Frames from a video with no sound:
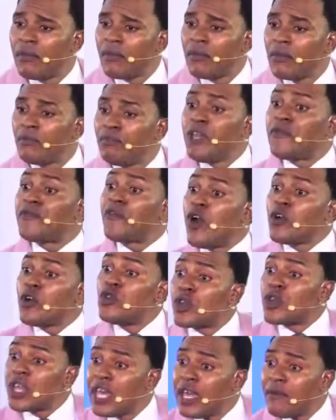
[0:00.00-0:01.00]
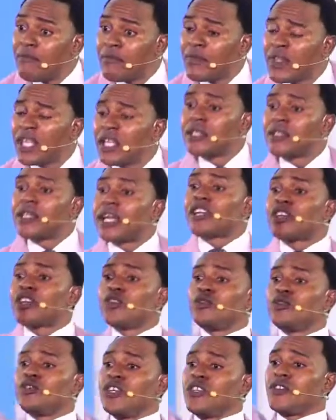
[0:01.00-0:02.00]
Before you came, thank you,
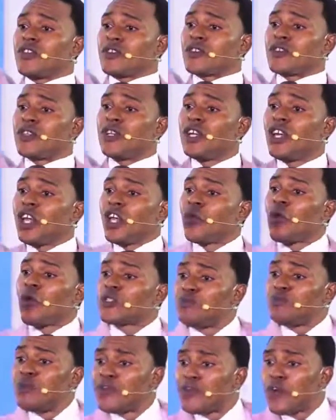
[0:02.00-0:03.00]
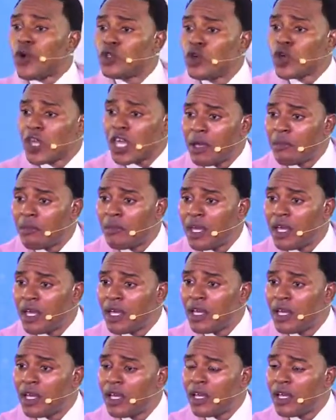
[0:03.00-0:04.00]
Jesus. It was before you came.
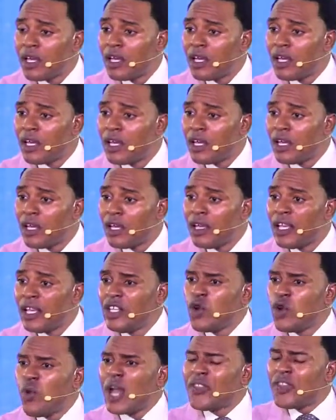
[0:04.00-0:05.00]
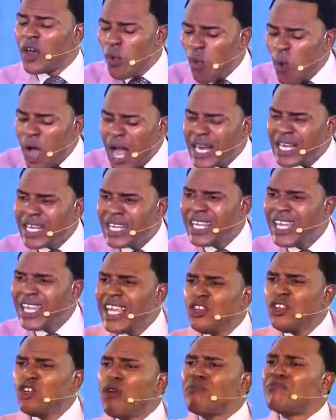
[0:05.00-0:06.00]
You are the one in
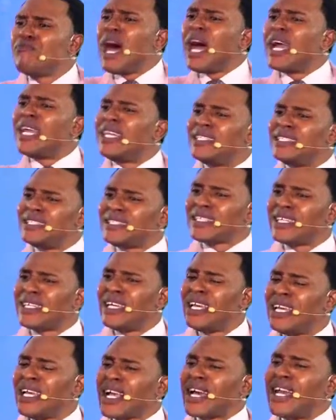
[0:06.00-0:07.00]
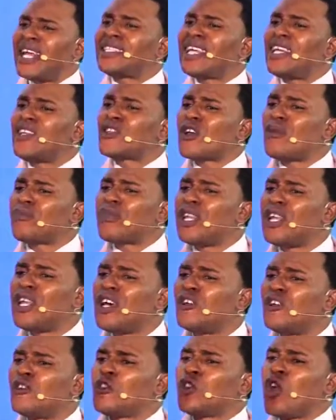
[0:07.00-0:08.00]
your mind. Can I tell you something?
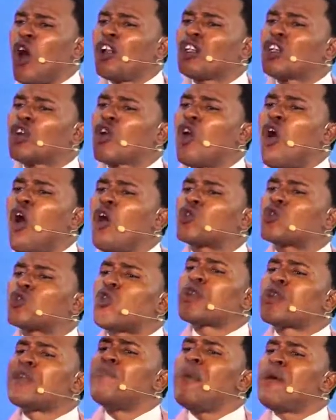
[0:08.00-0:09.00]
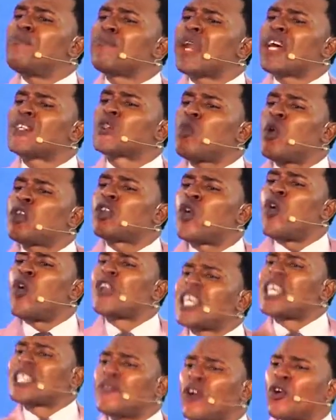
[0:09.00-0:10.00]
Don't call to remembrance what God
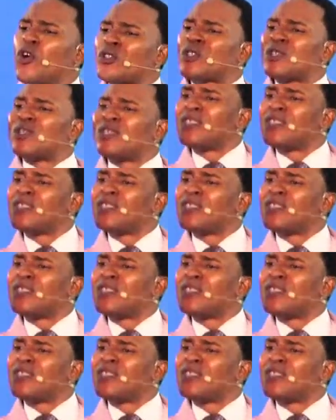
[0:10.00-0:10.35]
has forgotten.